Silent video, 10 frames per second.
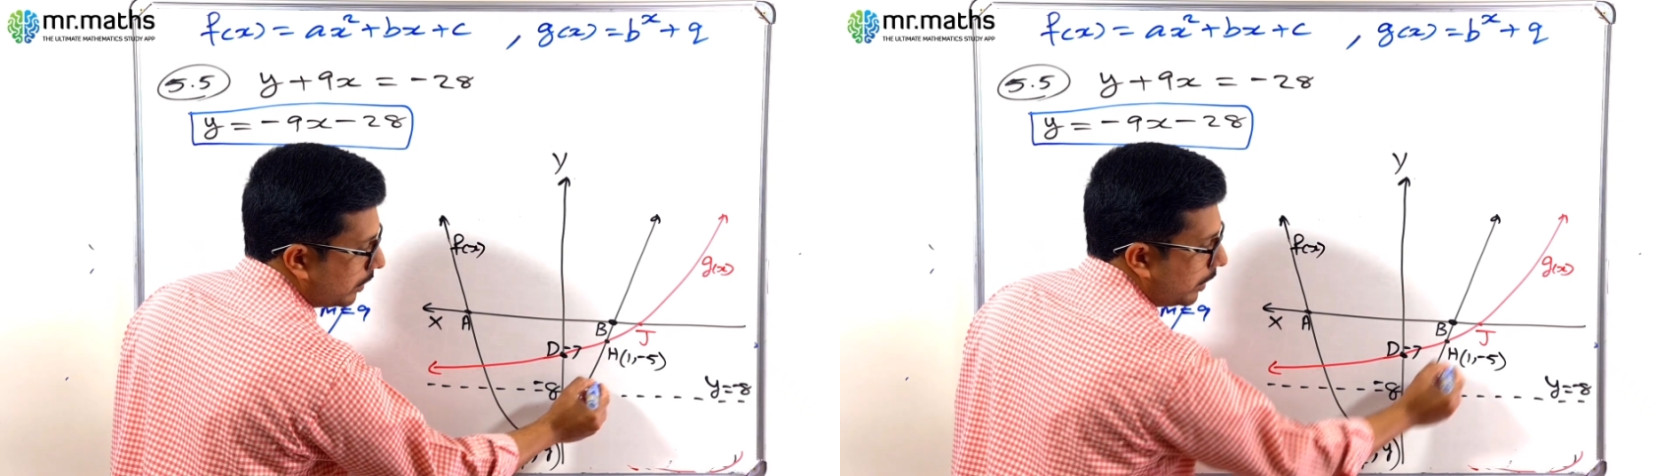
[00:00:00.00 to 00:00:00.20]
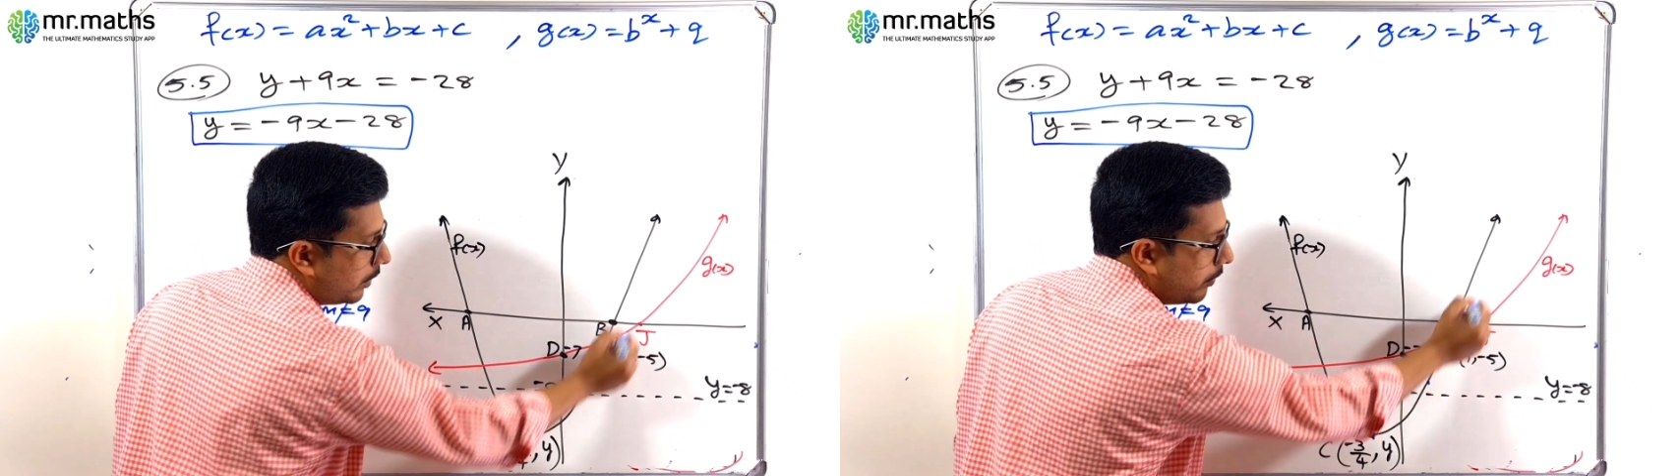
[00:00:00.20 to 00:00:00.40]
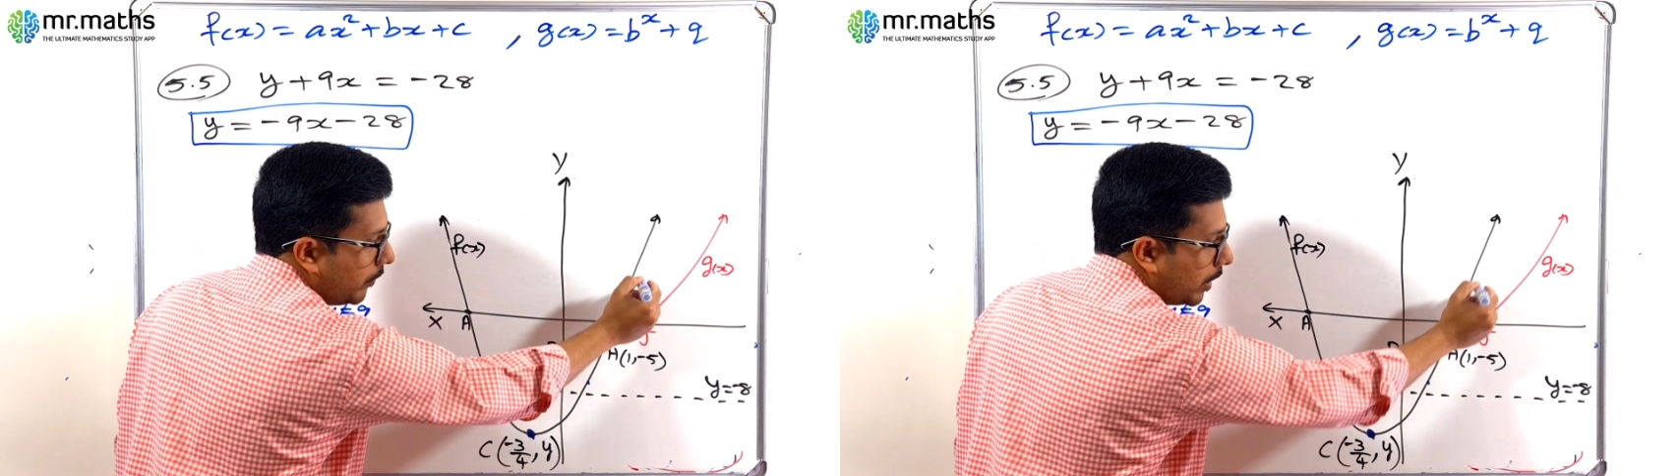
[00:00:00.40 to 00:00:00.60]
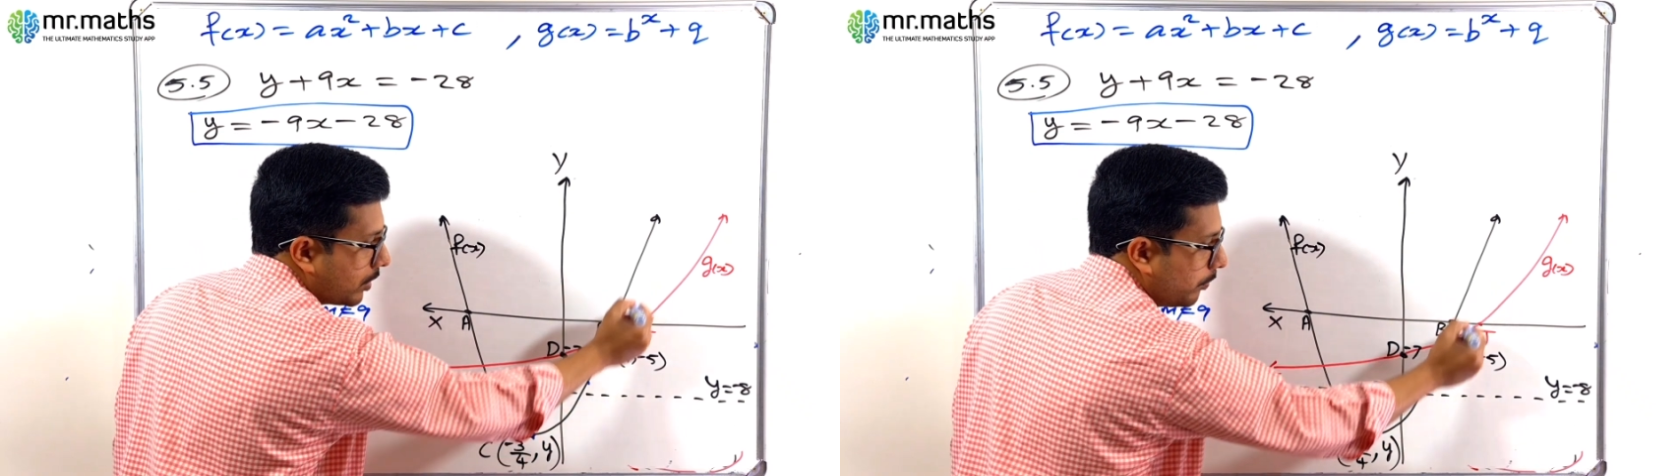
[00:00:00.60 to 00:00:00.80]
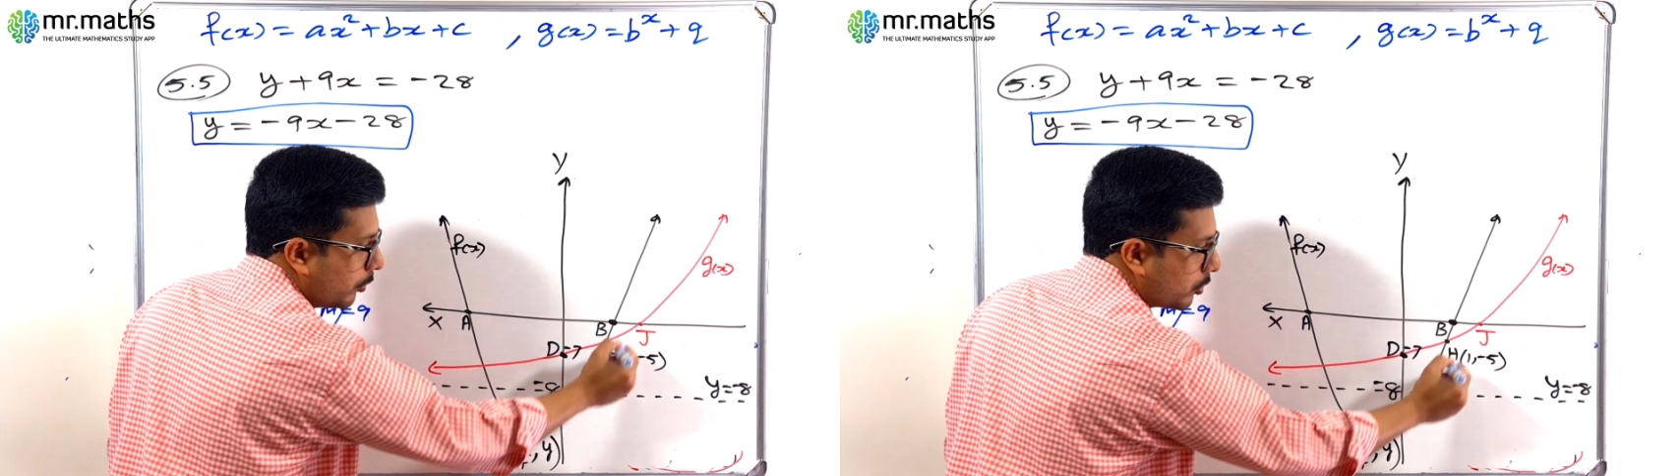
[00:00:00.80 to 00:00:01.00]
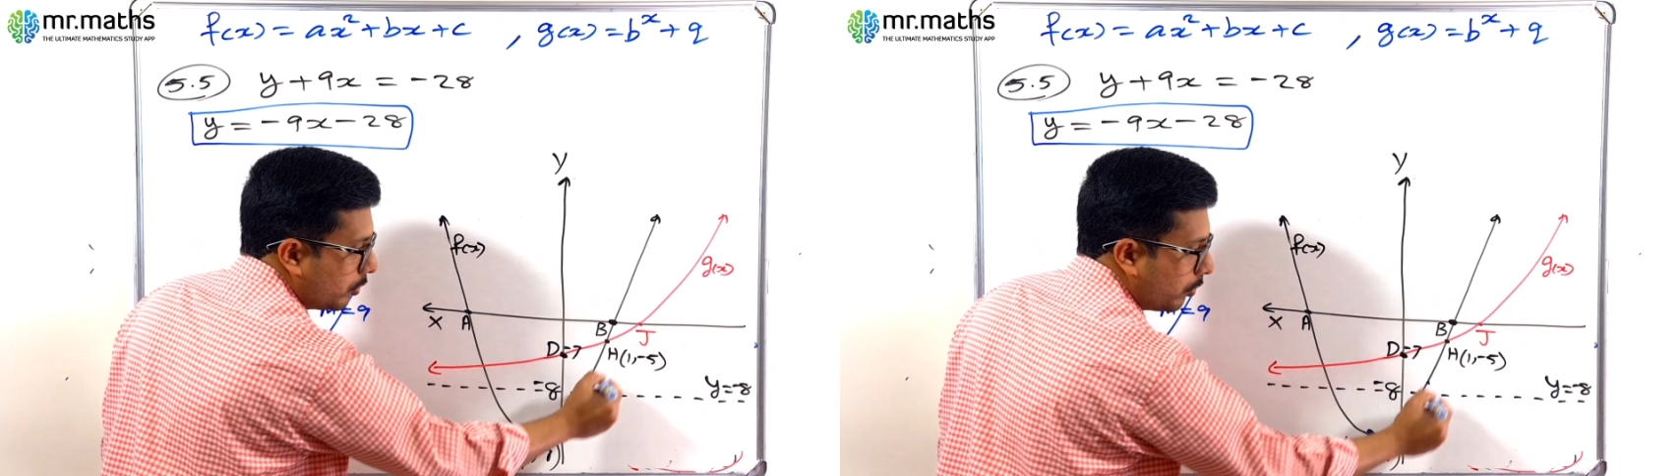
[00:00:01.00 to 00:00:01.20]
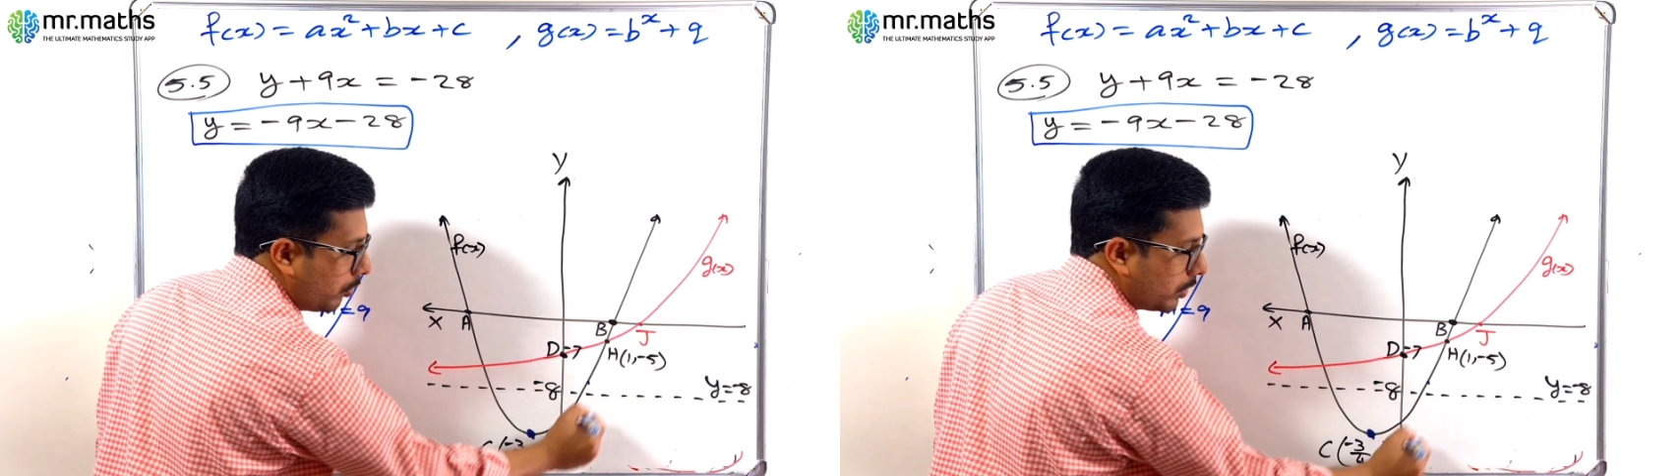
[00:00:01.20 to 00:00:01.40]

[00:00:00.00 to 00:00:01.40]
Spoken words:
then we are supposed to draw